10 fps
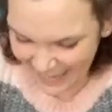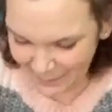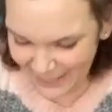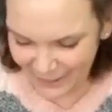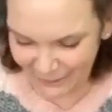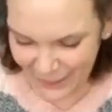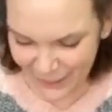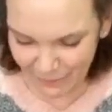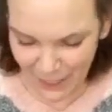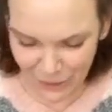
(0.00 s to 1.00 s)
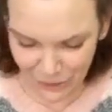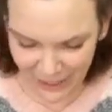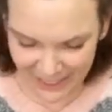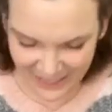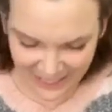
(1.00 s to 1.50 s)
How many of you measure
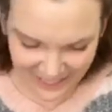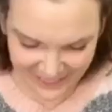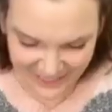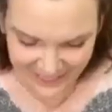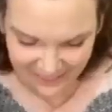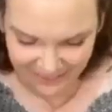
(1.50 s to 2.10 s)
like that?